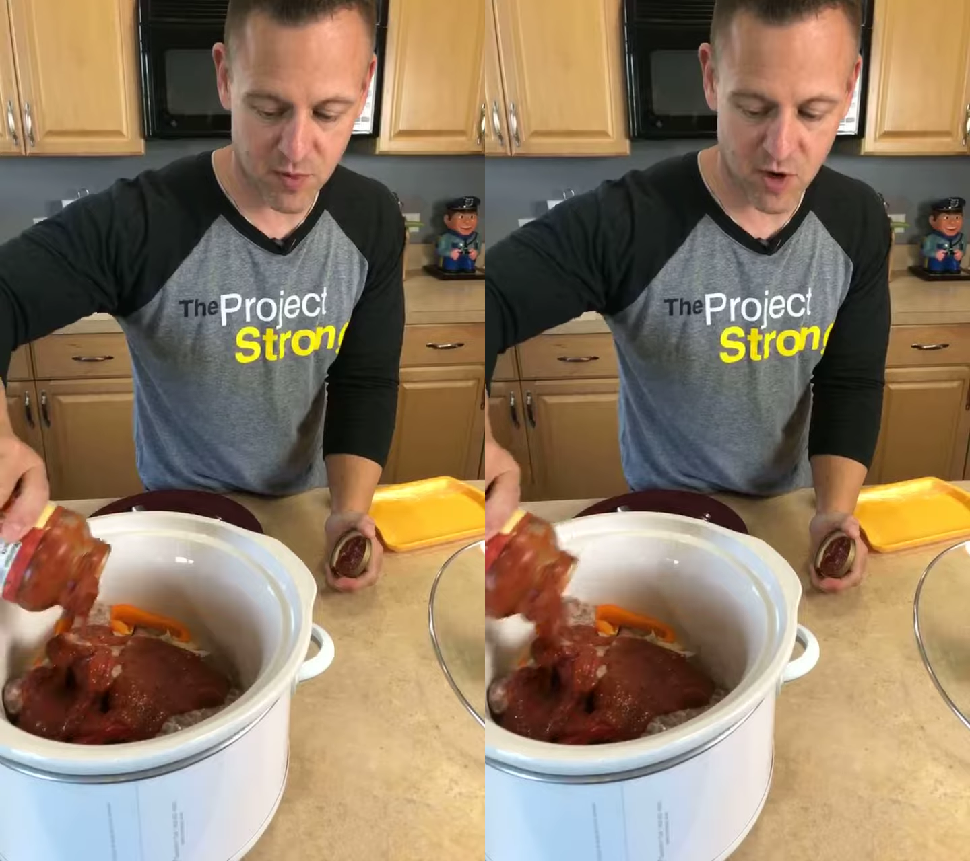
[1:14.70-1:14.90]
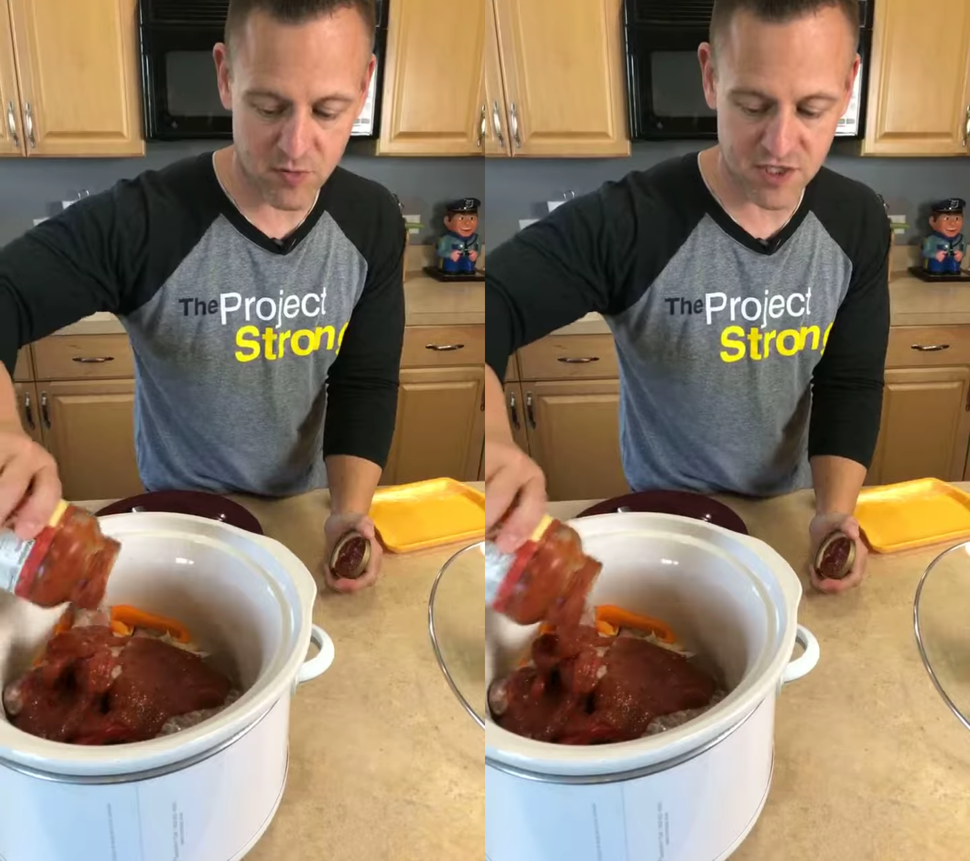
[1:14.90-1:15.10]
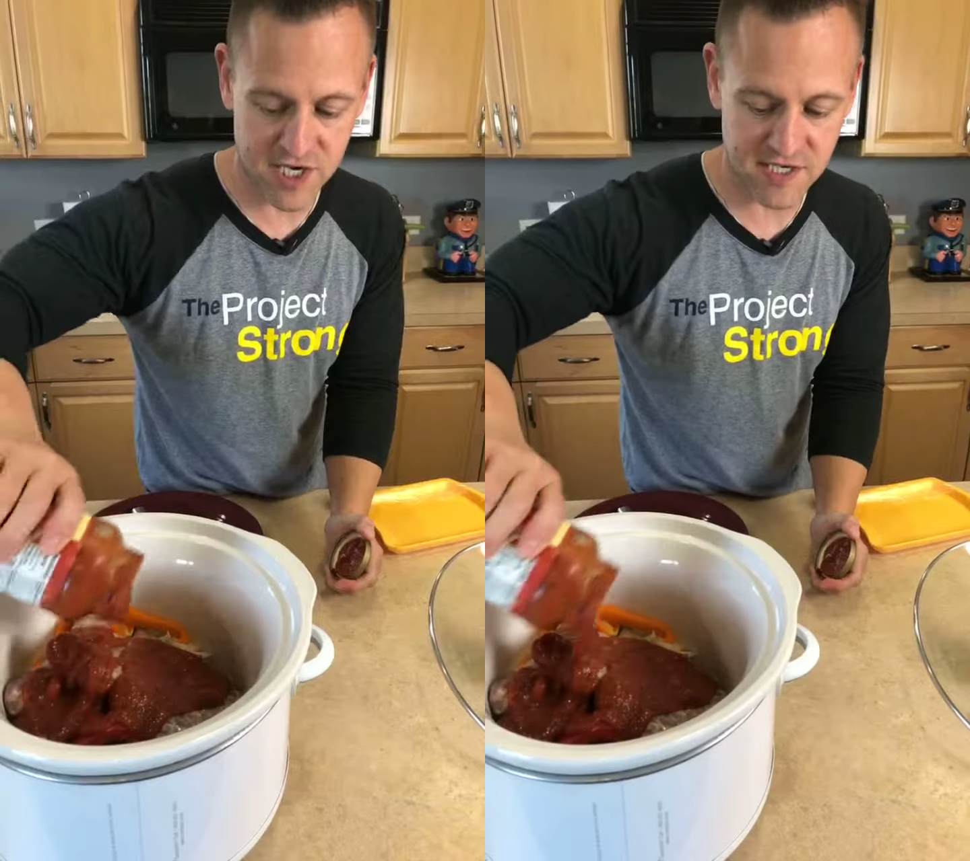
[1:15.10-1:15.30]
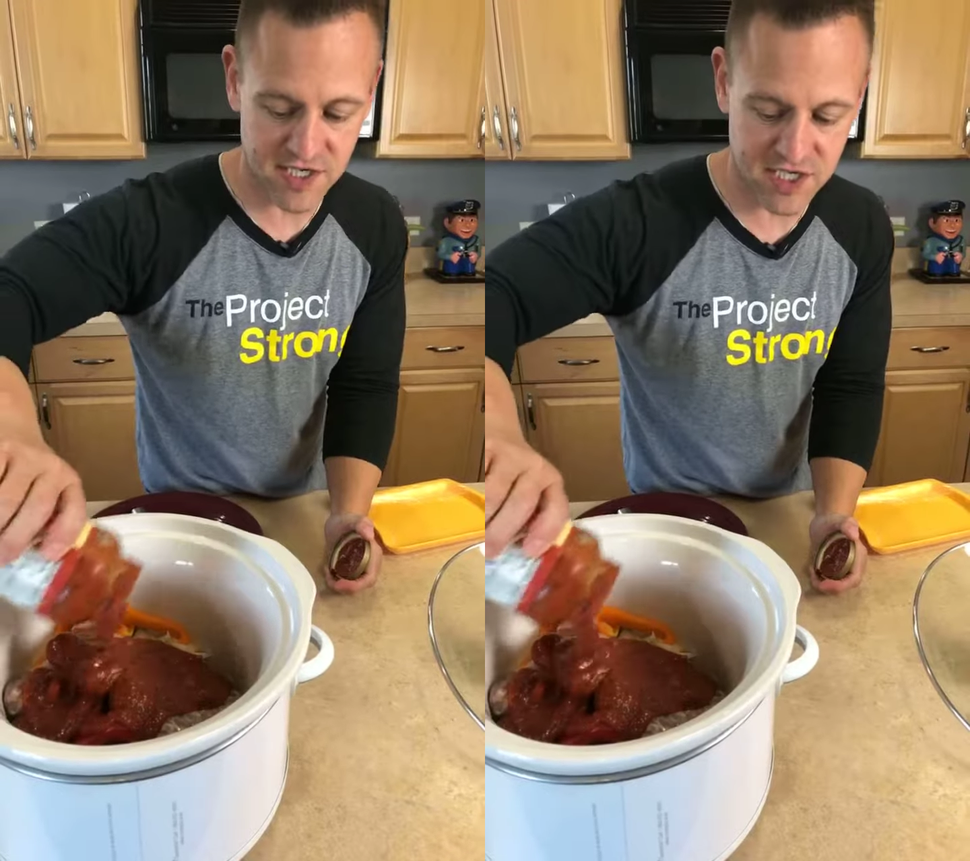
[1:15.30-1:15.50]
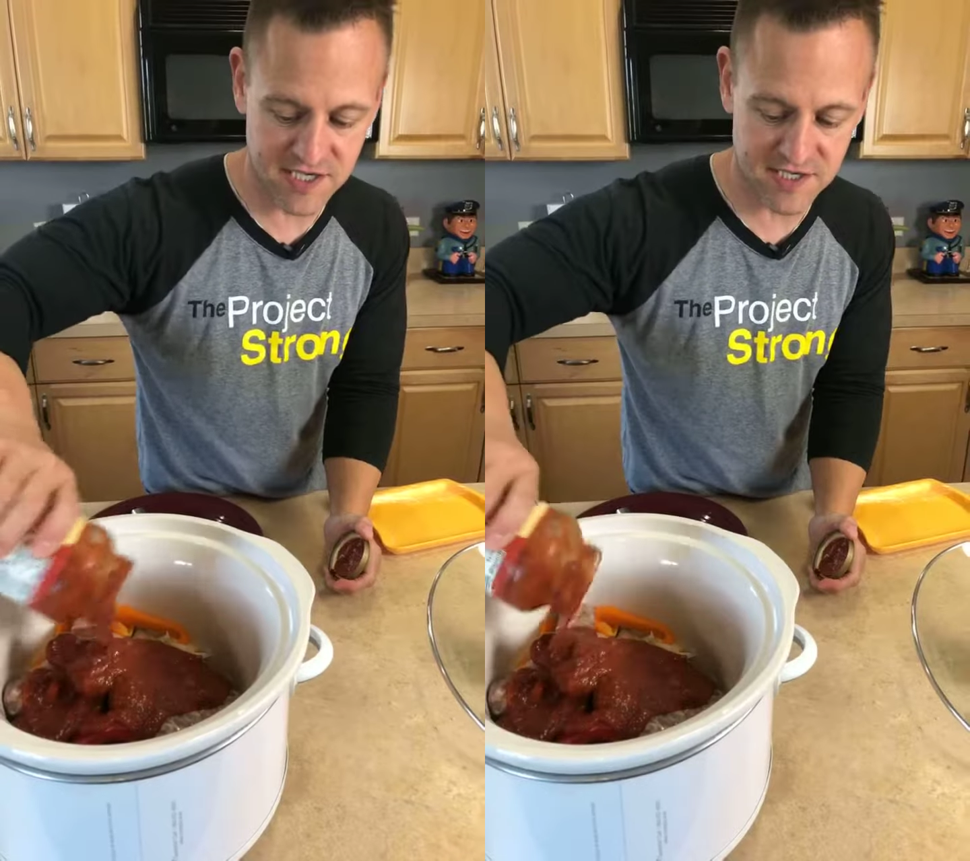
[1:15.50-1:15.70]
Parmesan
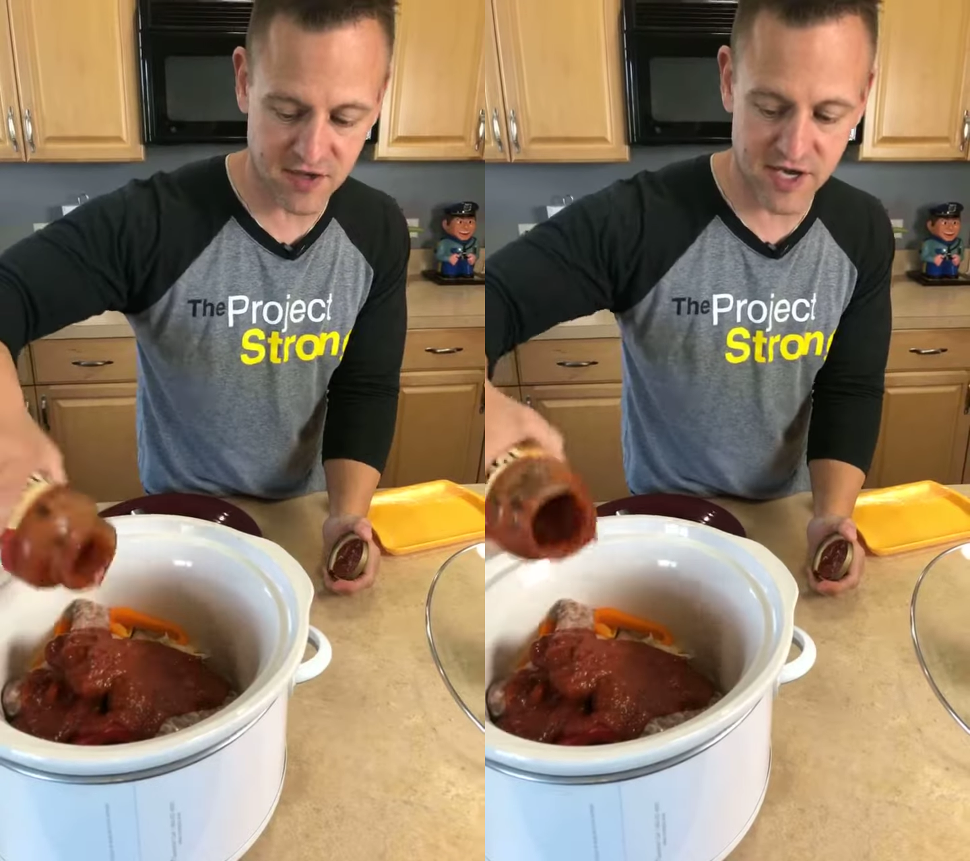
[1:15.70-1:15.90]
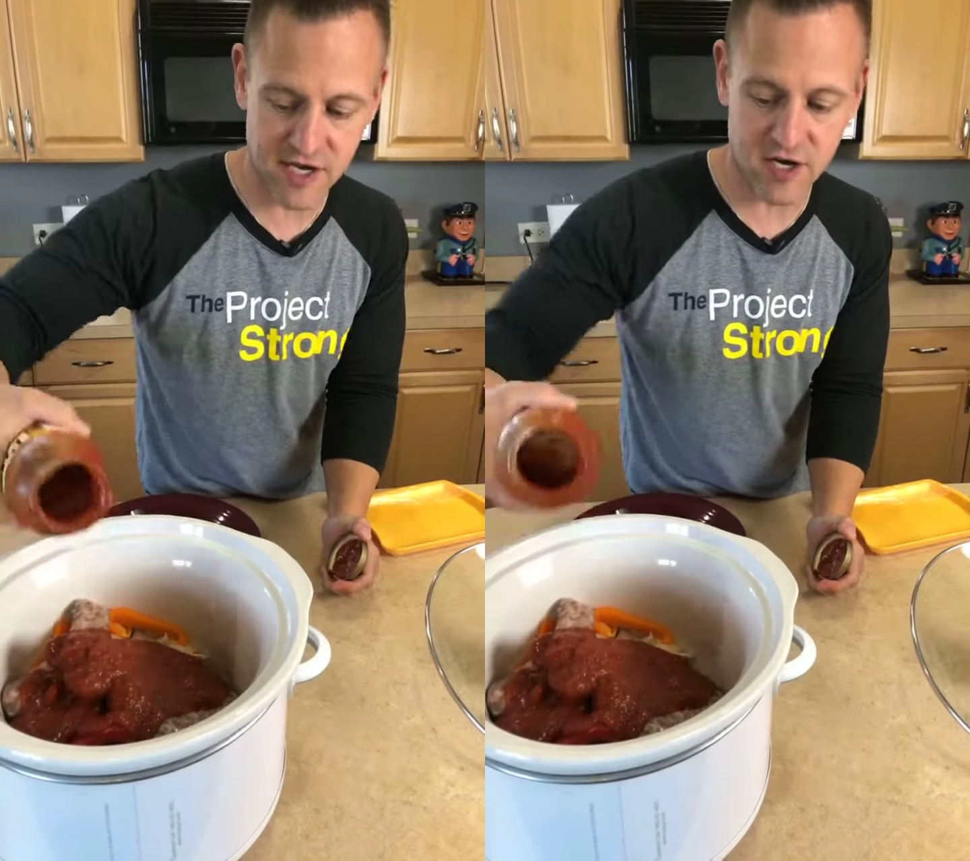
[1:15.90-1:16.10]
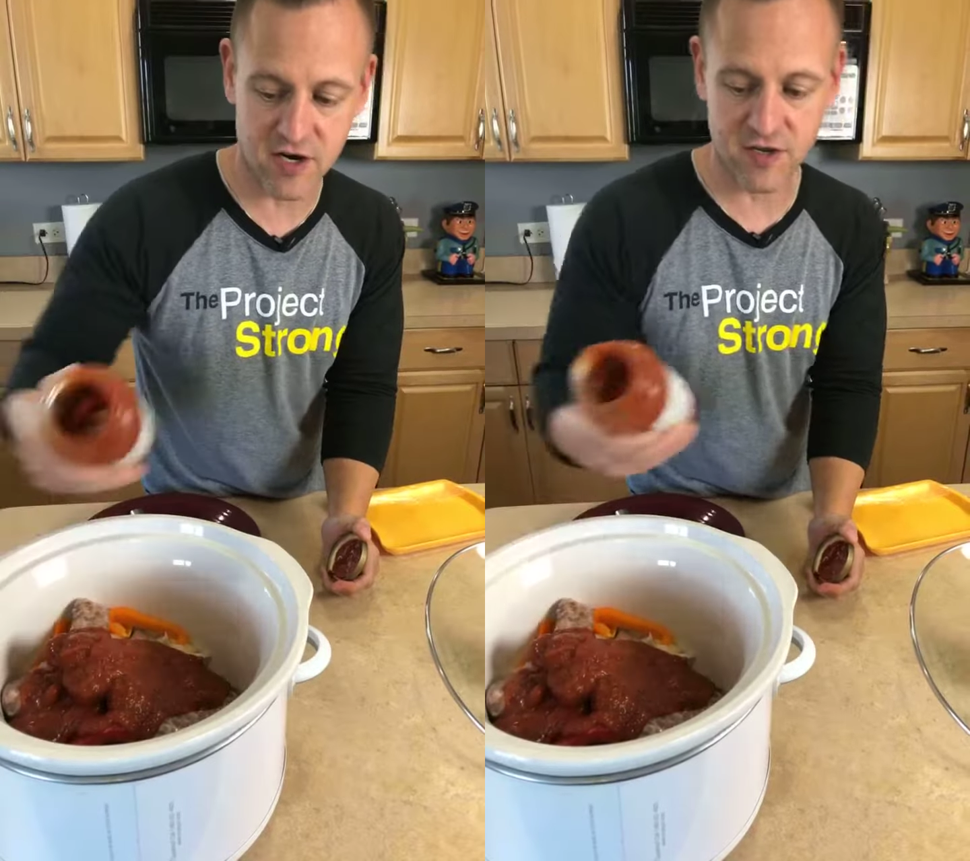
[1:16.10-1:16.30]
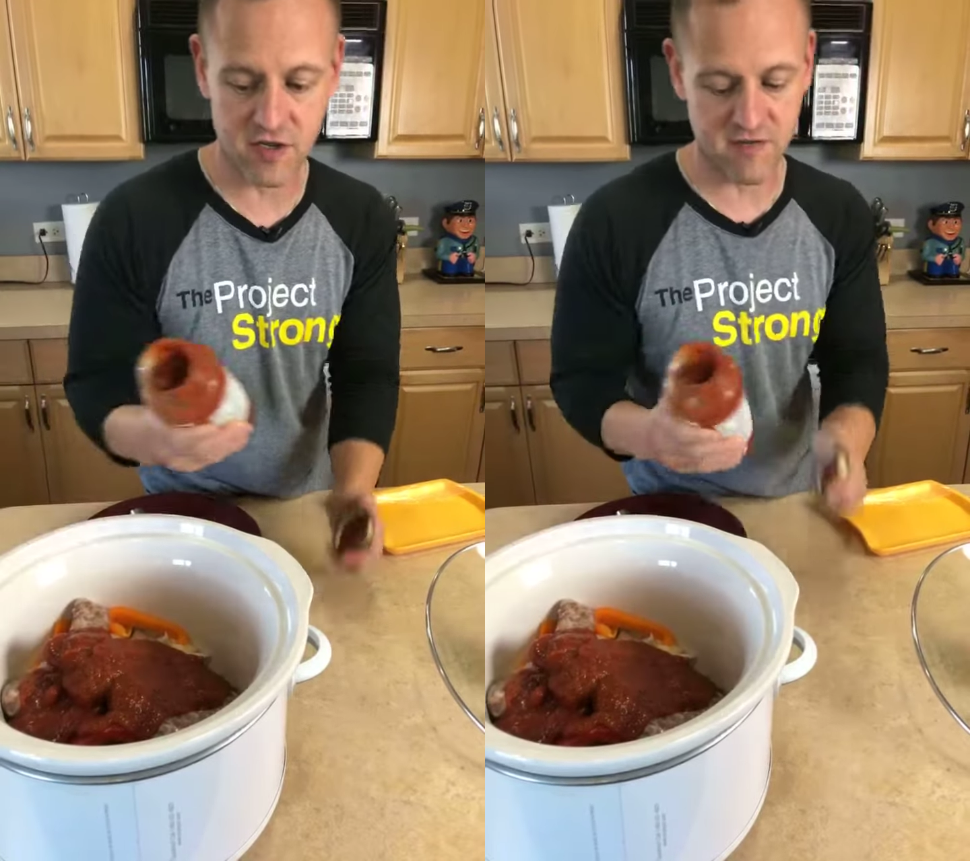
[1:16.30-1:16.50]
cheese later,